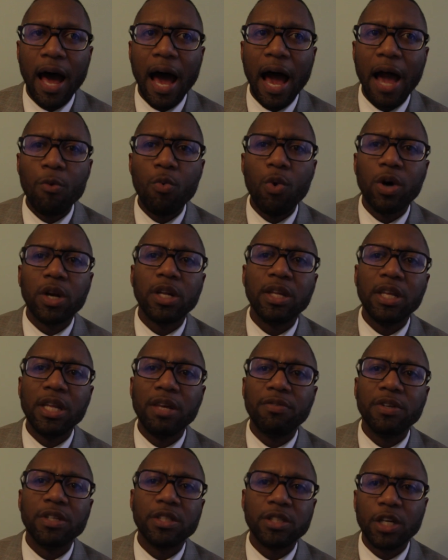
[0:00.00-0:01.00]
I want to
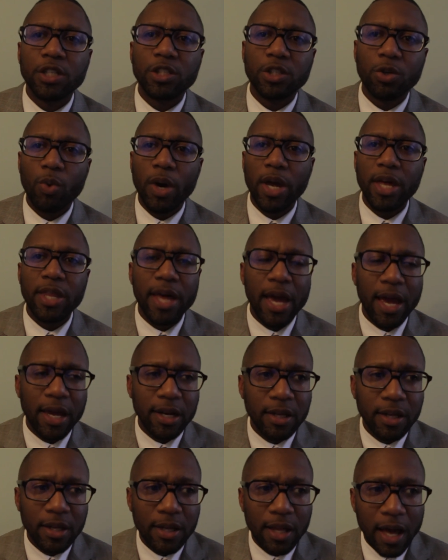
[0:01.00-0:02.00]
live in such a way
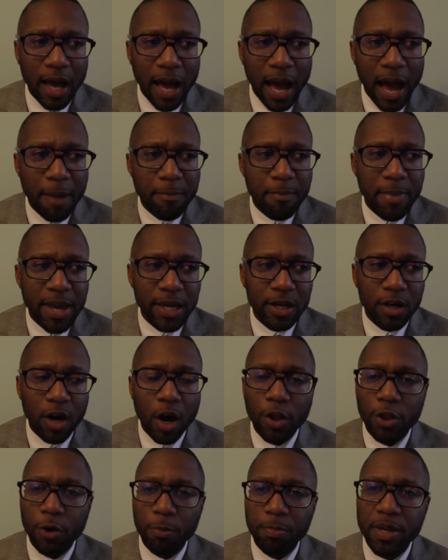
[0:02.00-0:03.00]
that I make
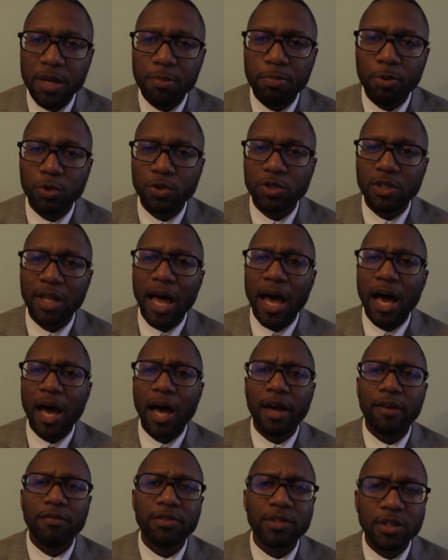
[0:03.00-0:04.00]
other people's
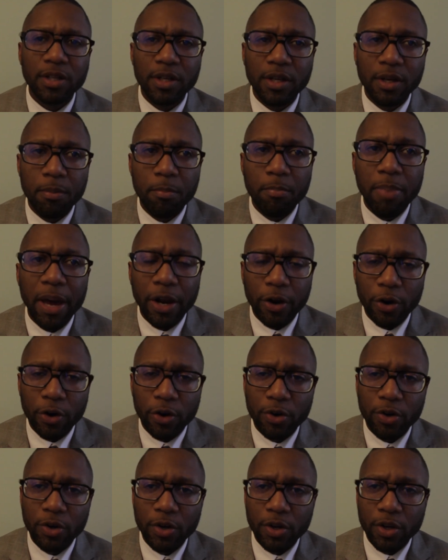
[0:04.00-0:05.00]
lives better.
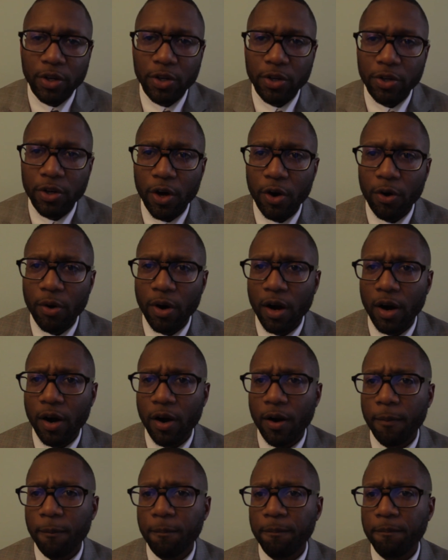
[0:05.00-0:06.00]
You know,
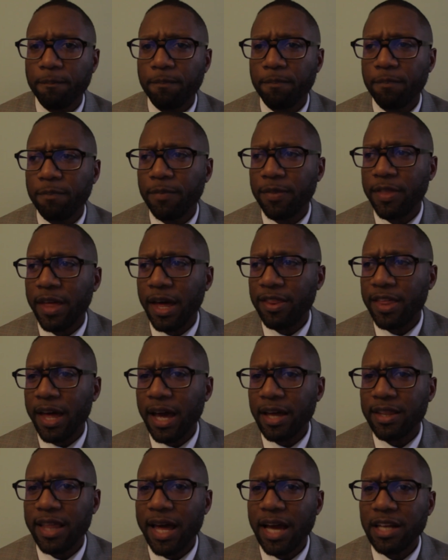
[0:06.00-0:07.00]
um, that
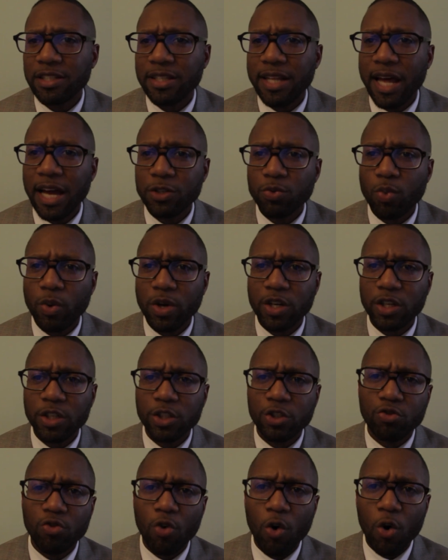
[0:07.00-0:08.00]
that that's that's one of the
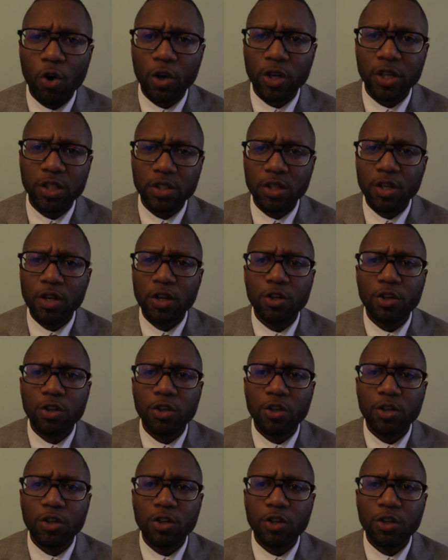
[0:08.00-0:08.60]
strongest